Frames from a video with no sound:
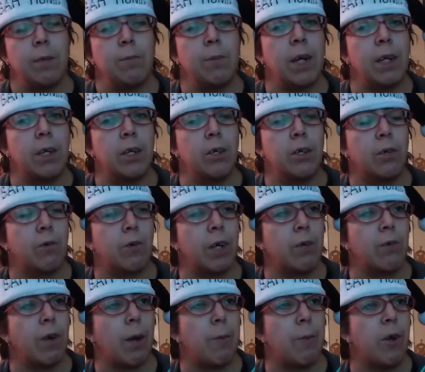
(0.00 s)
I'm not here to
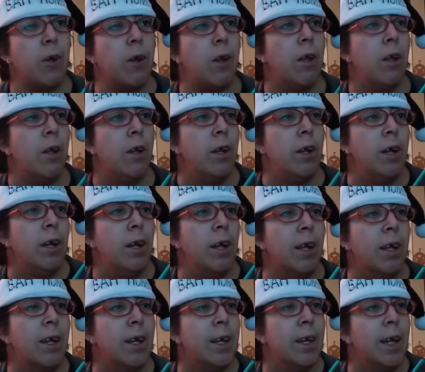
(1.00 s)
correct grammar.
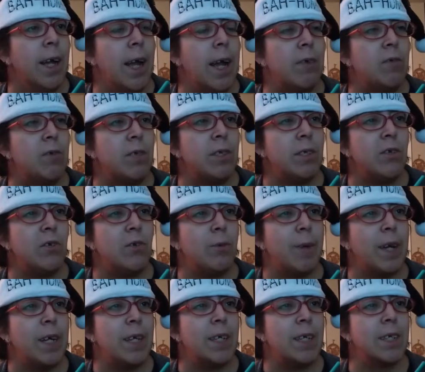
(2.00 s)
After the
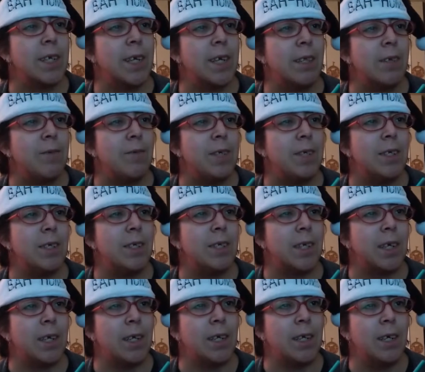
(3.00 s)
traumatic death of his
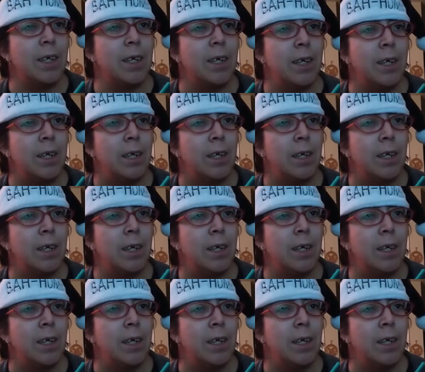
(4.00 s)
son,